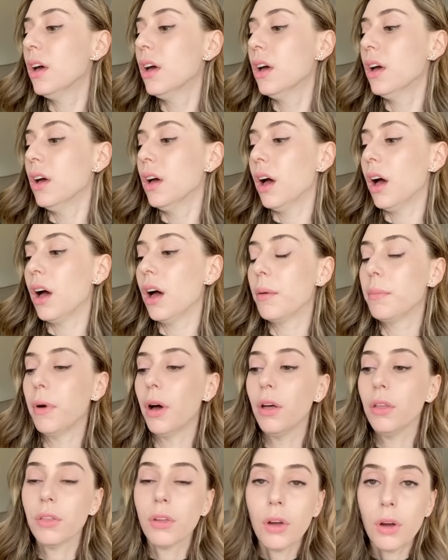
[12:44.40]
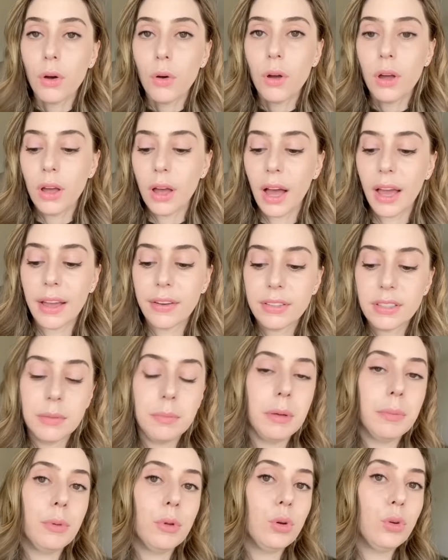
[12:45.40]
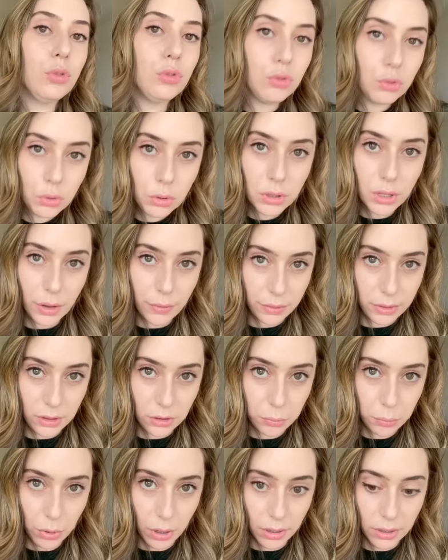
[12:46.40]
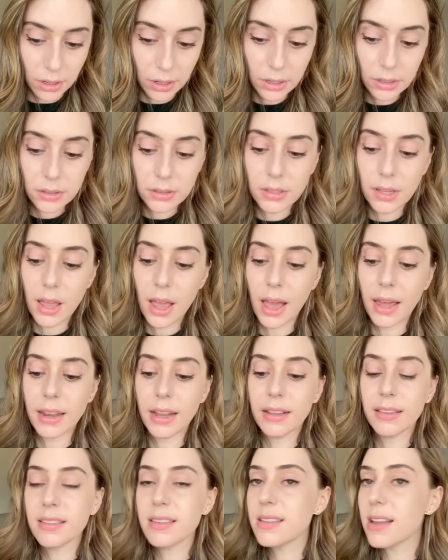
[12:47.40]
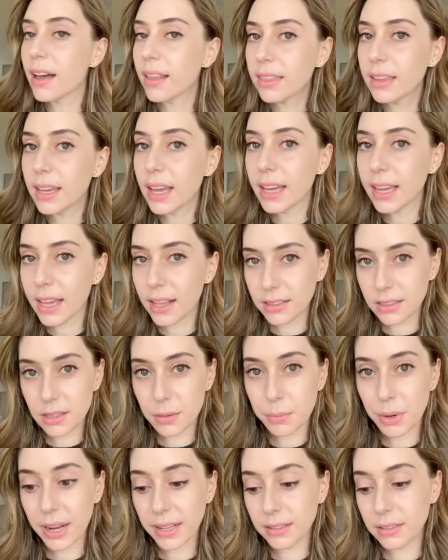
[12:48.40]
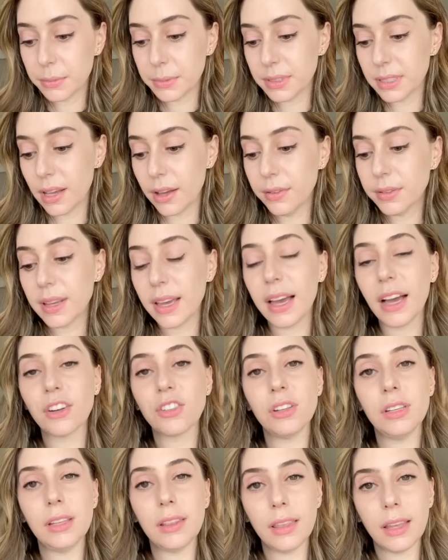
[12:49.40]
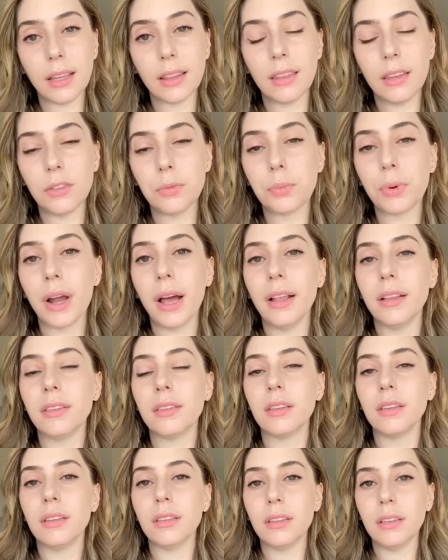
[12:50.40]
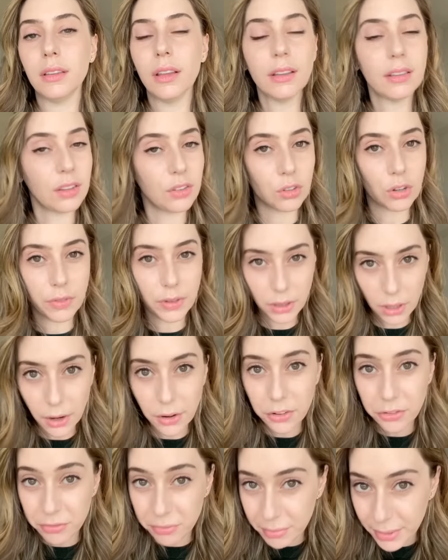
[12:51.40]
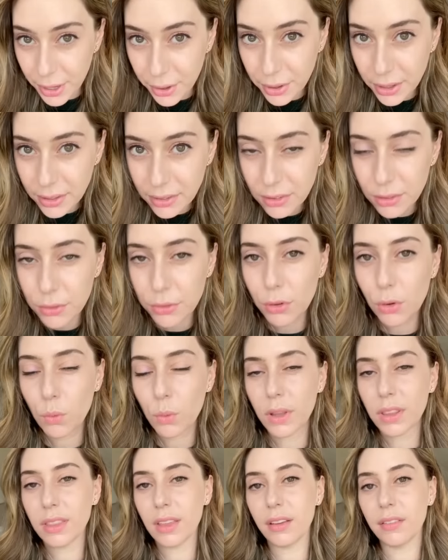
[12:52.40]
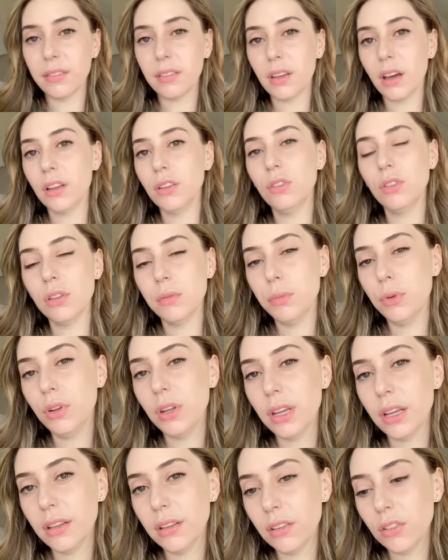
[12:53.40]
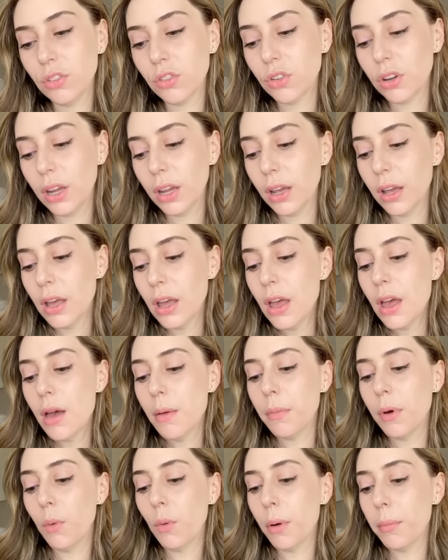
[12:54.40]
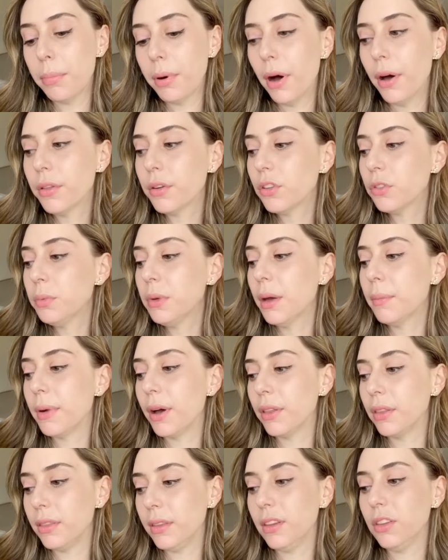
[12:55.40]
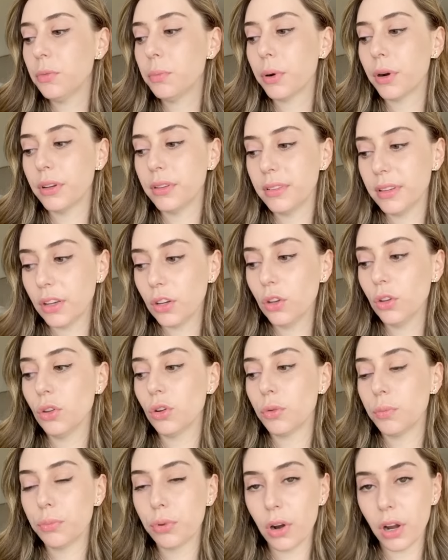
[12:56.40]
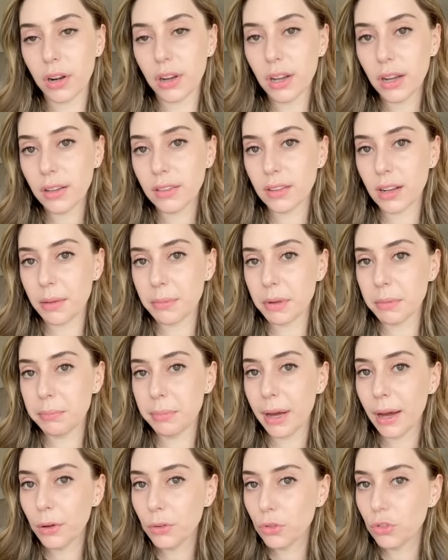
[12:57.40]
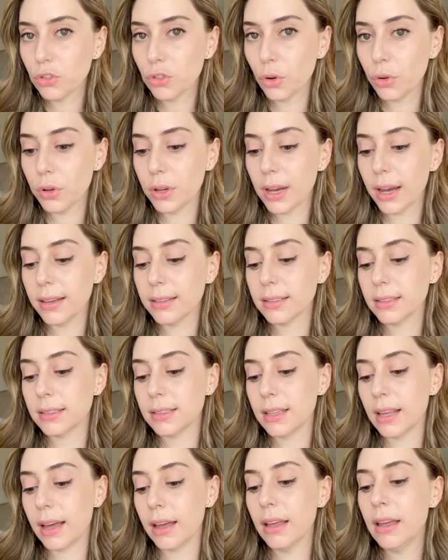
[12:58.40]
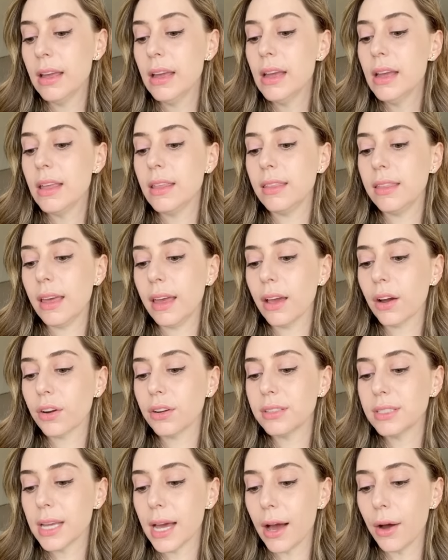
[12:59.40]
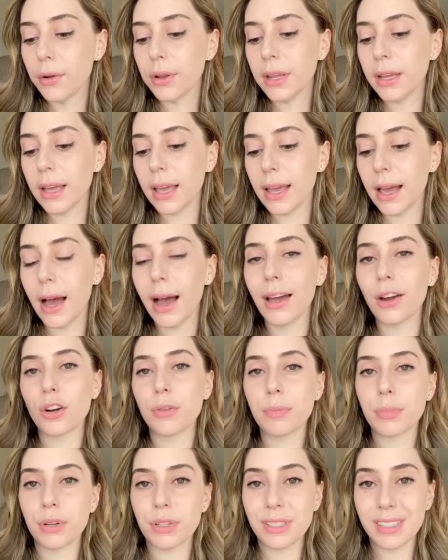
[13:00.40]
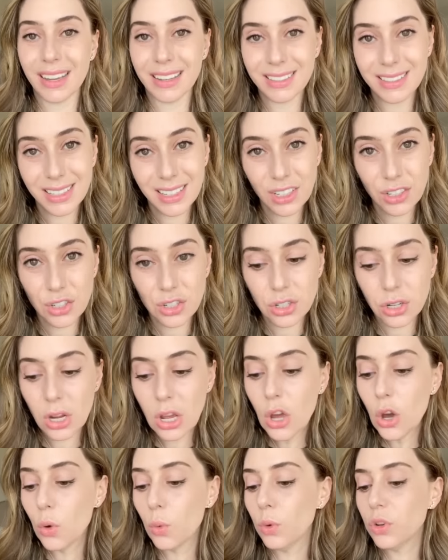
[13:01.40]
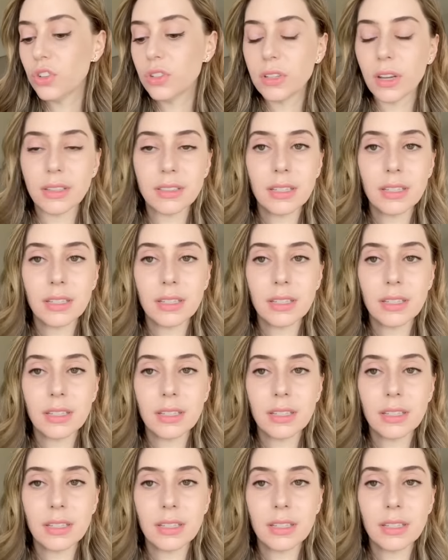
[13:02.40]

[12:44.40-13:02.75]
Um, although I have seen people who do love these products and it's nothing against the brands themselves. I actually think these brands deserve a lot of merit for what they've done to the beauty industry. But what bothers me about these particular products that I'm about to show you guys is that they are touting a higher percentage, which doesn't